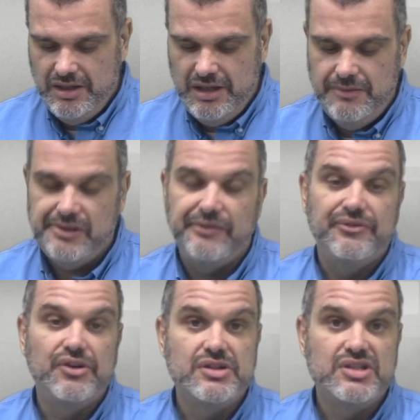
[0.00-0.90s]
It was the
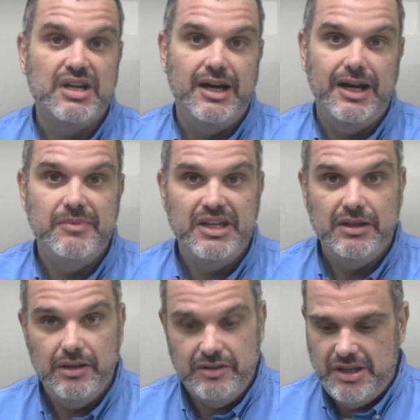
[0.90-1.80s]
first time he
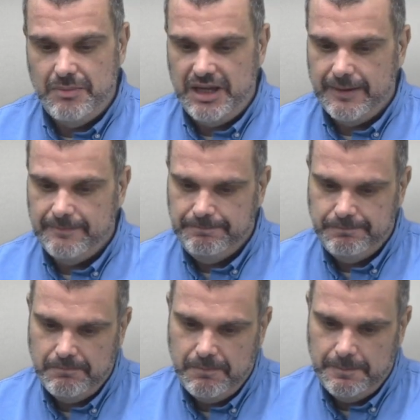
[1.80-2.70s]
looked at me.
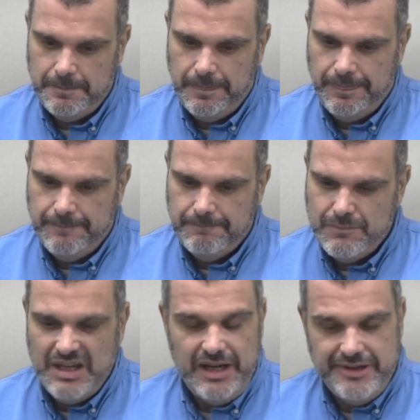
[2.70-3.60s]

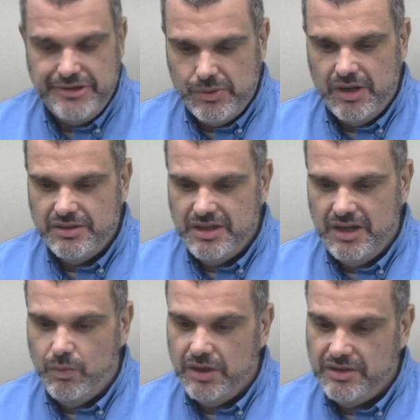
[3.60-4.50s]
I shrugged
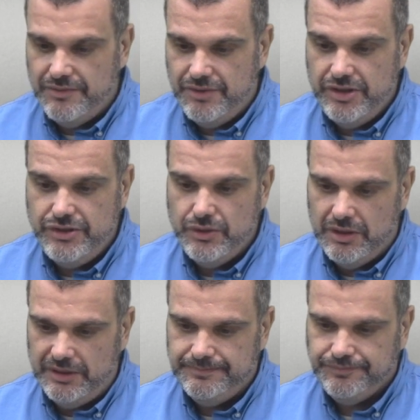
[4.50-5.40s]
and walked over to the
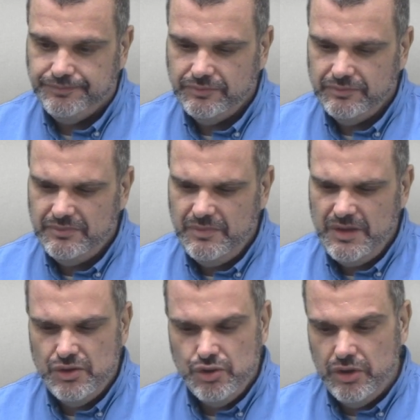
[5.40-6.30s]
door.
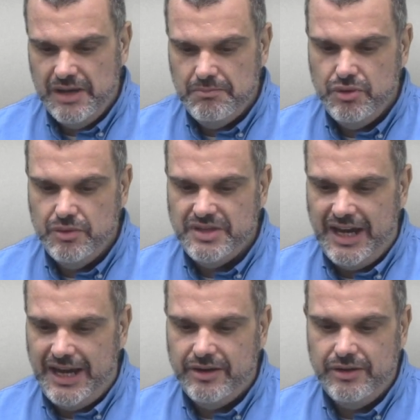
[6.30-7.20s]
Julian moved
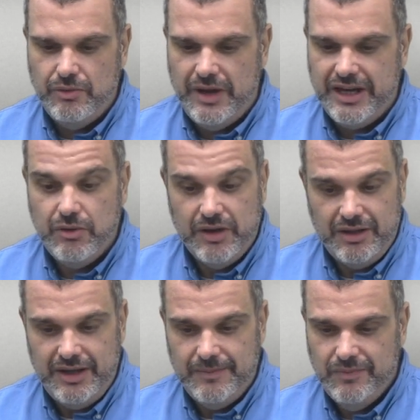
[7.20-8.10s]
out of the way
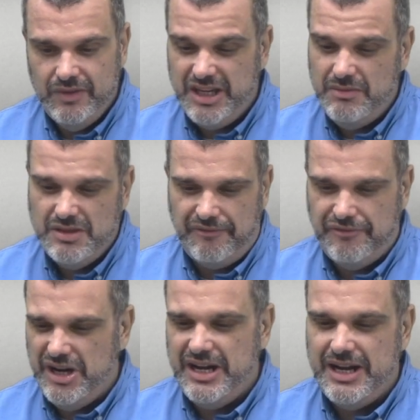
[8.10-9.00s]
quickly, like he was
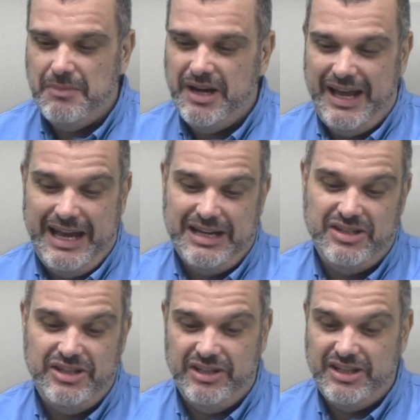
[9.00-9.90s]
afraid I might
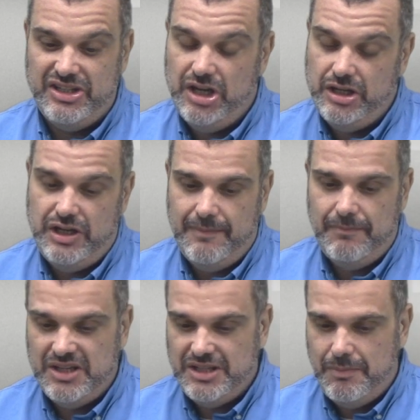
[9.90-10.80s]
accidentally touch
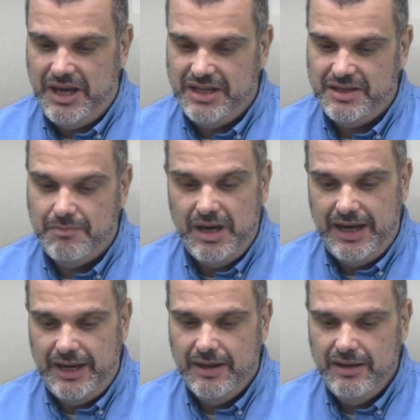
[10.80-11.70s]
him as I passed him by.